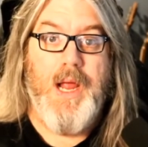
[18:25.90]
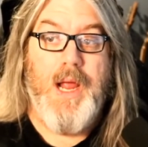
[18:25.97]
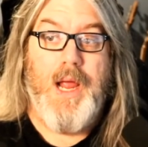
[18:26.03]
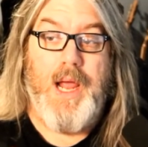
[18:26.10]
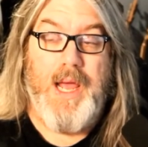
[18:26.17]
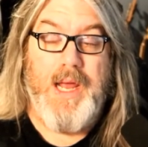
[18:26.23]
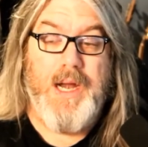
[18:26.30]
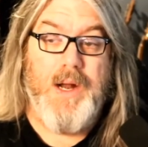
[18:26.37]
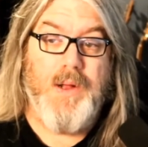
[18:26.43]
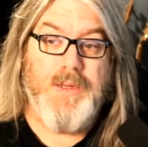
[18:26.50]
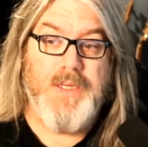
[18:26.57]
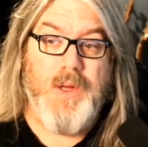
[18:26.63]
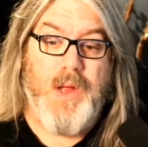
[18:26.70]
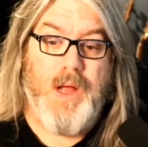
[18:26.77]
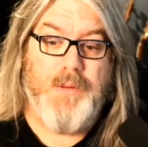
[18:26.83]
And it
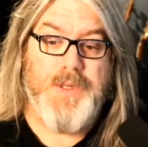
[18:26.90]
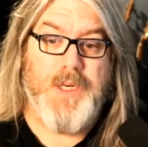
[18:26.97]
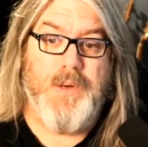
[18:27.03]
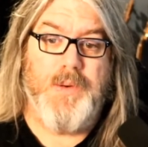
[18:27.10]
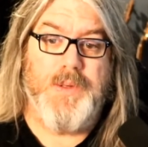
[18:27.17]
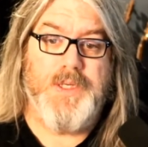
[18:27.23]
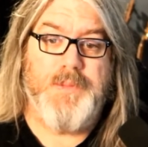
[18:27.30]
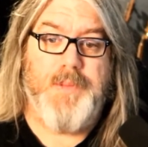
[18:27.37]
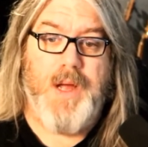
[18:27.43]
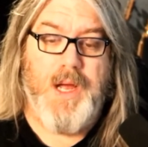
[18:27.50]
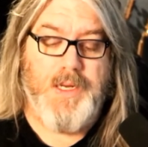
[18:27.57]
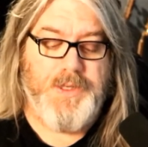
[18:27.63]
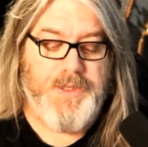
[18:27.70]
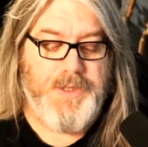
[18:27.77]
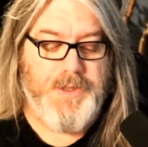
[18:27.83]
also helps you to
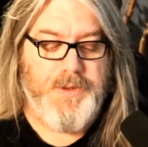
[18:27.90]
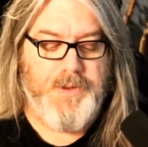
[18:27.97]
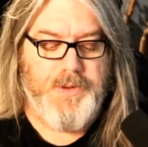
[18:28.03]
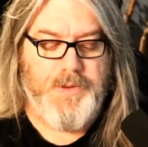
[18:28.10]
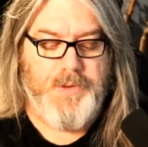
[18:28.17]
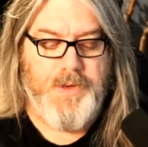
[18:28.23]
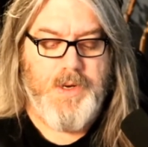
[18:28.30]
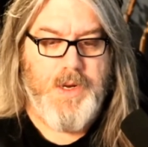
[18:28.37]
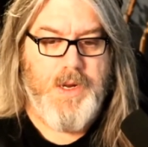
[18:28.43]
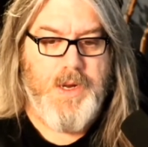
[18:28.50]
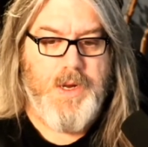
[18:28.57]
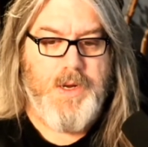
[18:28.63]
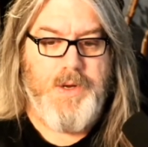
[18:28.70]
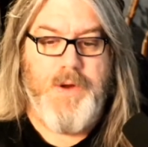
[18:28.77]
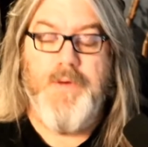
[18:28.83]
respond to
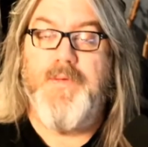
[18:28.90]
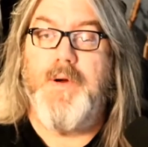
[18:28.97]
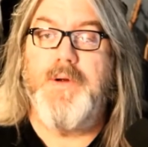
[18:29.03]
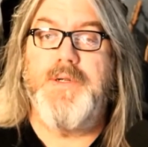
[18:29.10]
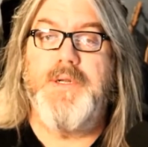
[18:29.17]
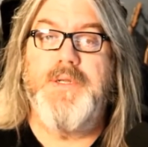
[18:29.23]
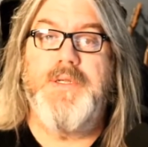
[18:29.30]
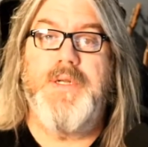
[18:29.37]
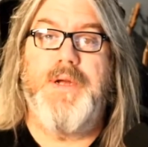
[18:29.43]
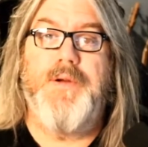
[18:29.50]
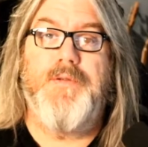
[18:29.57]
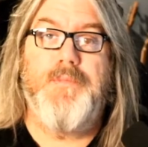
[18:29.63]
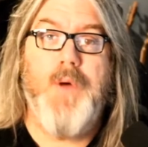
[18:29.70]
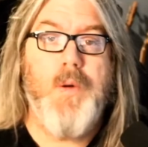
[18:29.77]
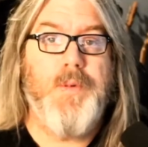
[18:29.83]
new versions
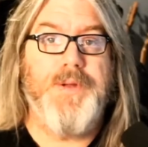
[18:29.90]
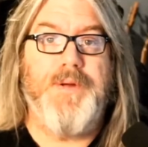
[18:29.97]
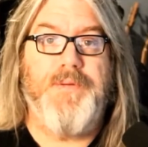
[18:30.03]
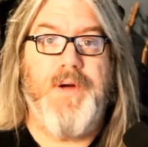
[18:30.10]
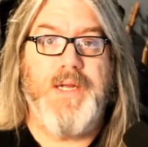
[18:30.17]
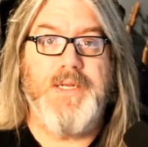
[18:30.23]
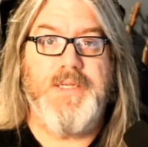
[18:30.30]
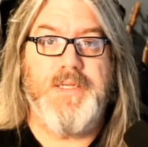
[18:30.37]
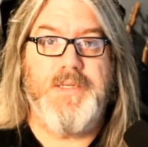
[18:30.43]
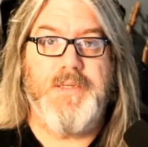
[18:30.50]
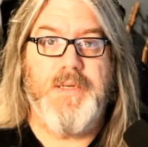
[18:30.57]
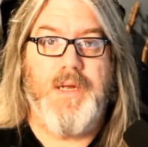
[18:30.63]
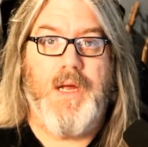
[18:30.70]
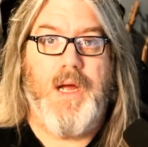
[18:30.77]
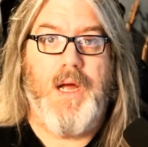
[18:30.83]
of mobile
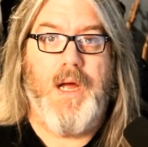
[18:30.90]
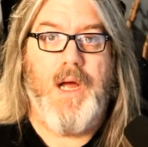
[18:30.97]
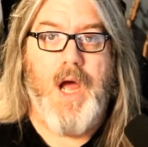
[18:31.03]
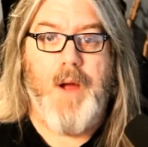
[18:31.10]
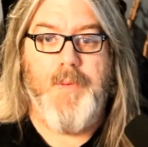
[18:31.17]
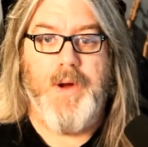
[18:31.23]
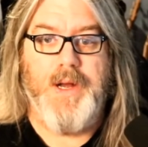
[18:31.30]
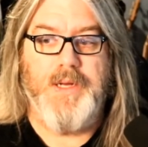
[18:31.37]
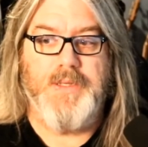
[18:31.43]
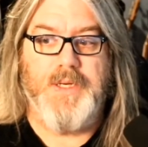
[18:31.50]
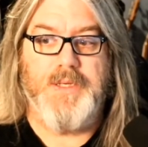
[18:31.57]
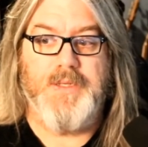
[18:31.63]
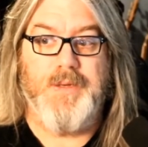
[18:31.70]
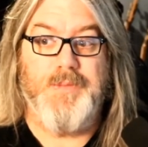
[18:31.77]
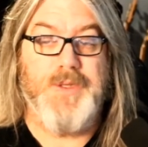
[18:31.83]
device uh, operating
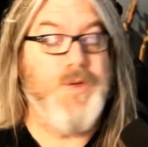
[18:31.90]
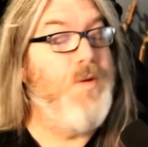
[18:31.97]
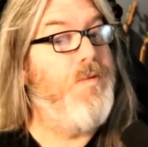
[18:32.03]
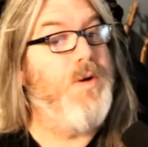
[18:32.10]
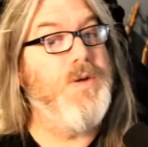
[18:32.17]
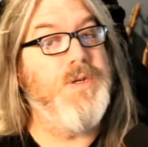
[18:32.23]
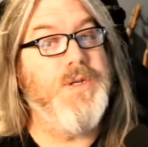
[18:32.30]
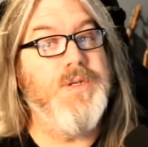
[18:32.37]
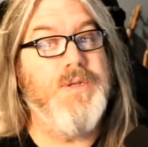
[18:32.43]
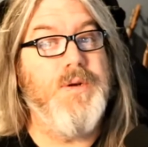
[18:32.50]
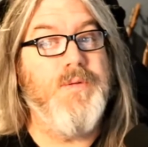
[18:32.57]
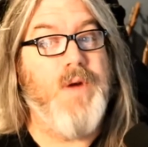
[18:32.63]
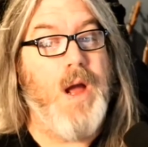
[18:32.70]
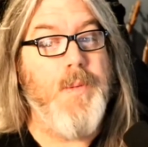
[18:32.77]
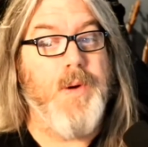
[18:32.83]
systems, new versions
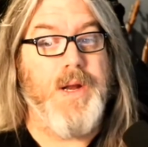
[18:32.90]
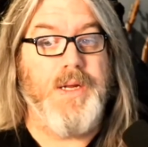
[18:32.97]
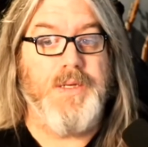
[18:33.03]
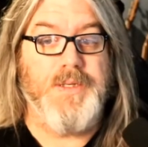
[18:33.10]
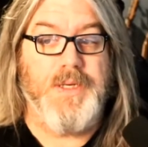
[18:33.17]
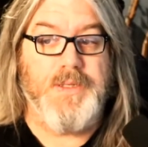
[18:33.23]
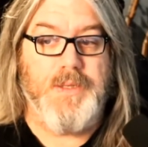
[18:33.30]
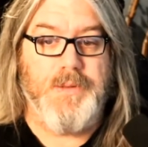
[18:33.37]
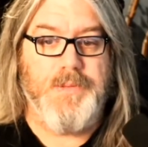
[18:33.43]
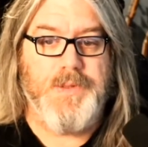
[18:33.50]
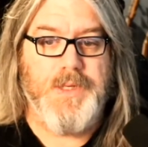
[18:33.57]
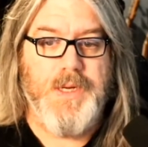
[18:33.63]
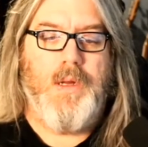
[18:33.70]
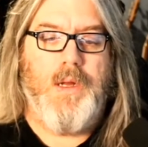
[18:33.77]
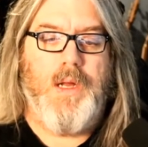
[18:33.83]
of operating systems.